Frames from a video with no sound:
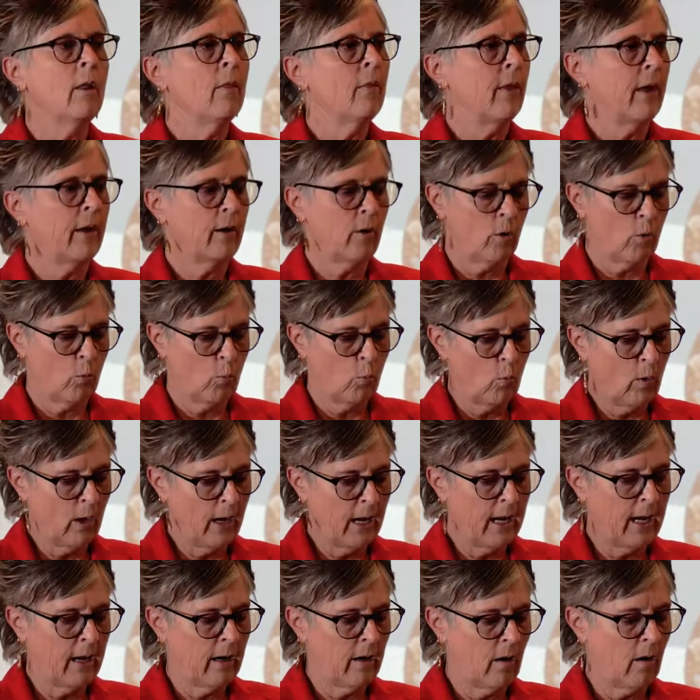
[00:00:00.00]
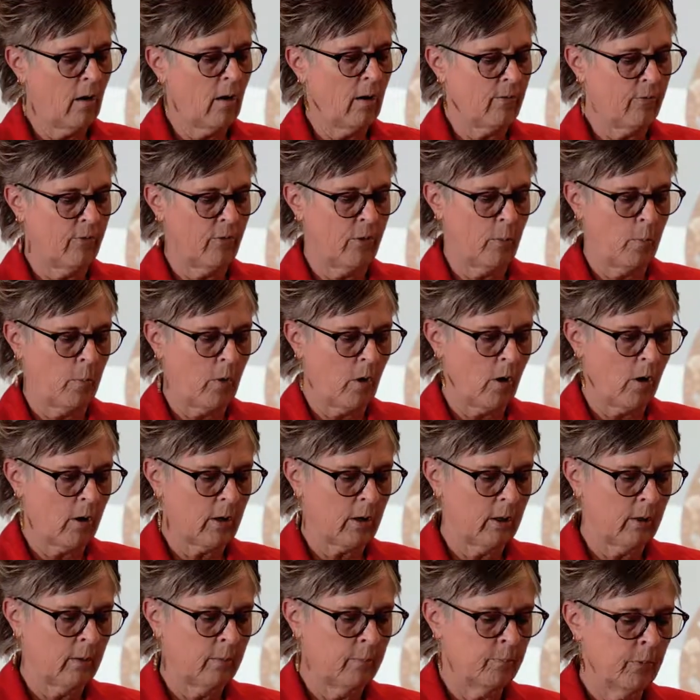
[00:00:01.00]
that are way off the
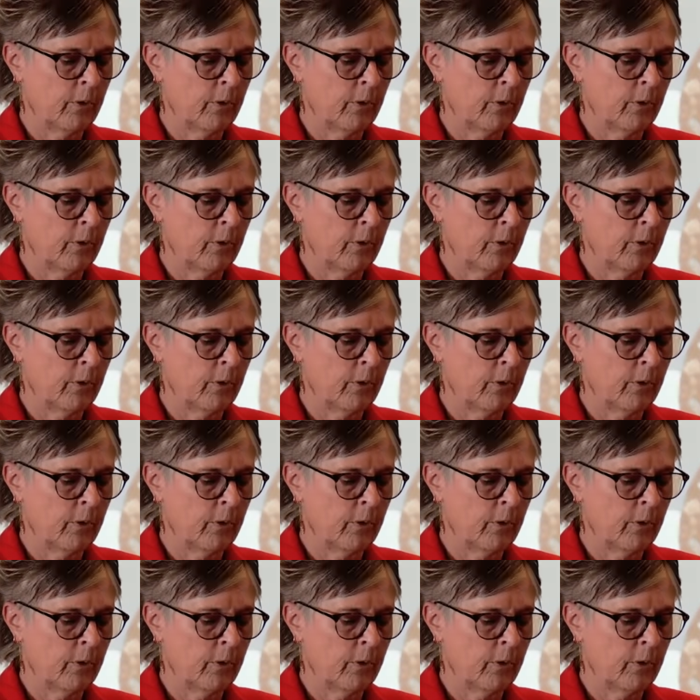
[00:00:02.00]
mark.